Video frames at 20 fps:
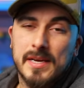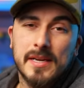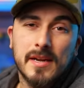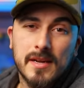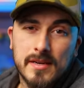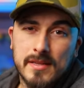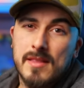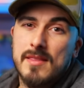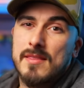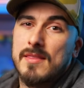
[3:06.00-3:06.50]

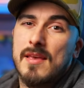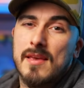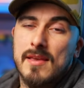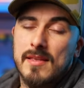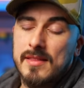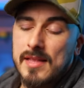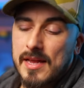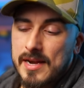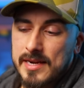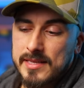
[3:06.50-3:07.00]
Another
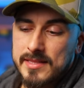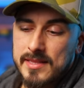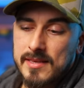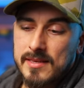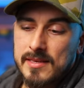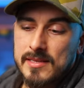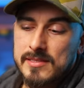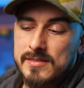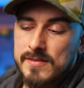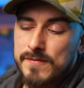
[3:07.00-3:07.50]
thing that I
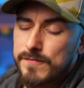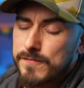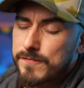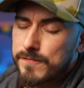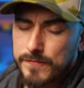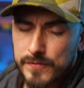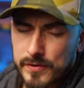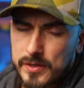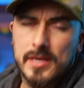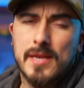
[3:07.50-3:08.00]
think is
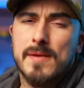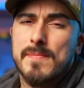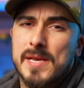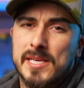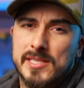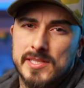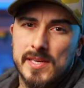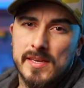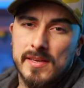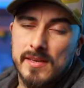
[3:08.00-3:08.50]
freaking
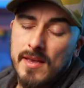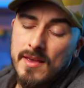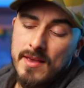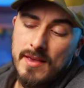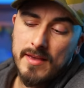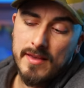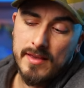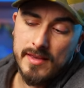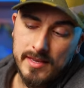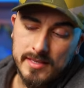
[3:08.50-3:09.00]
amazing
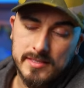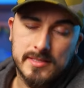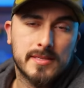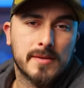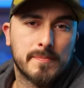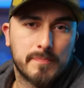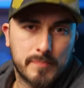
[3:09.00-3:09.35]
is the